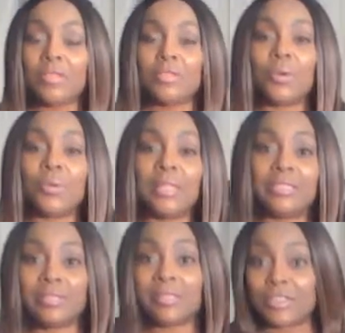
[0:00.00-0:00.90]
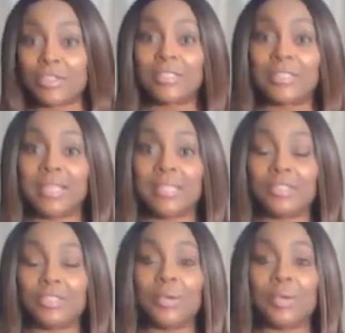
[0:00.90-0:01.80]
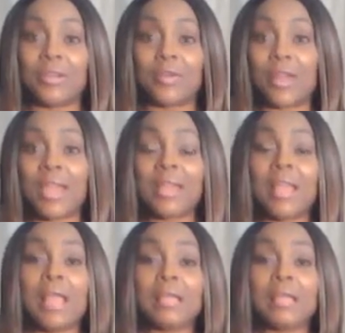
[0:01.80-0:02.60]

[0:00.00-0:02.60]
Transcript: So let's just get into it, all right?